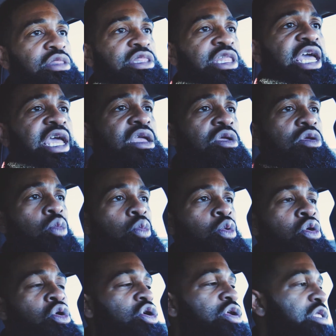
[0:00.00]
they
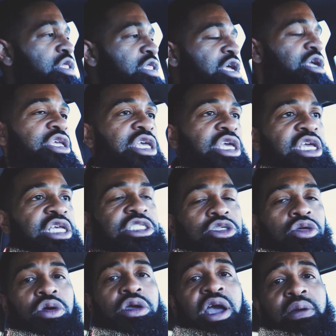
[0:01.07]
want their kids
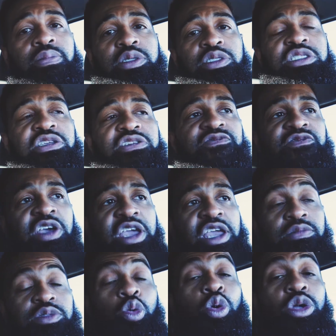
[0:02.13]
to accomplish this
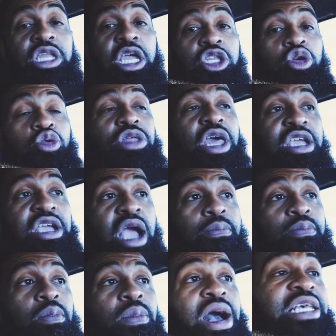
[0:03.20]
fame so what they do they
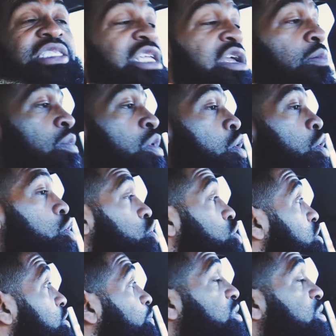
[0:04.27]
compromise their morals